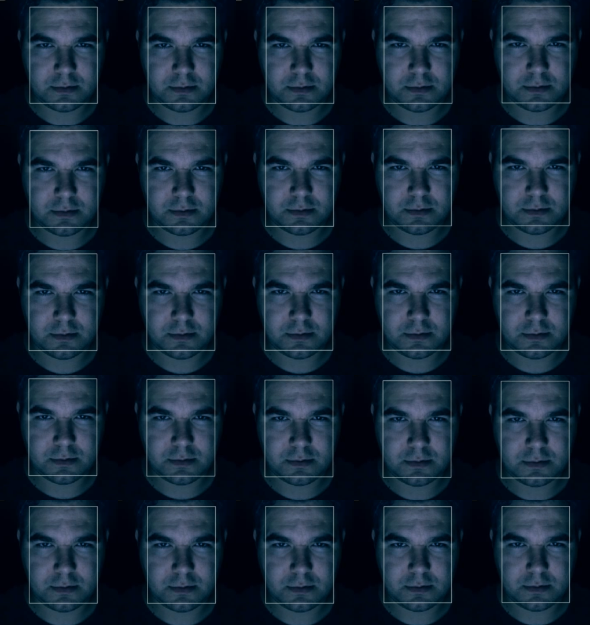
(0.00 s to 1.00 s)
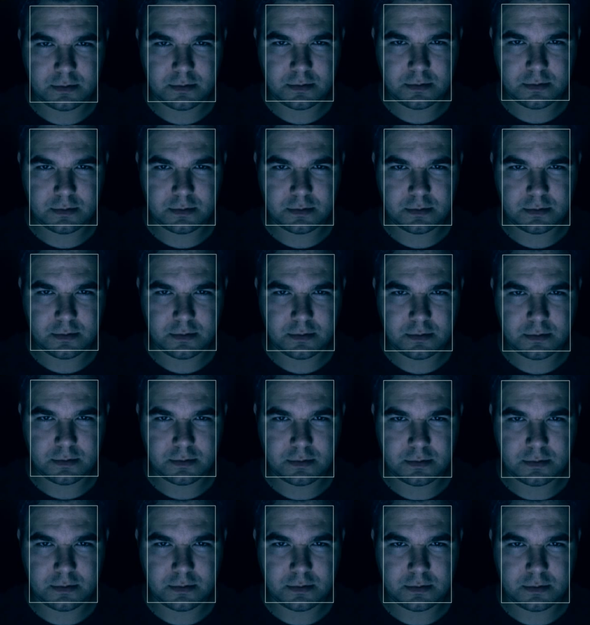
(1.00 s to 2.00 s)

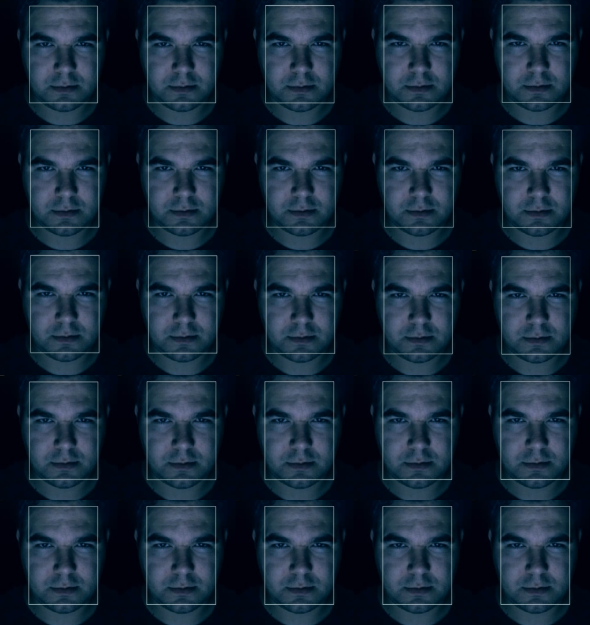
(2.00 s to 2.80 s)
(silence)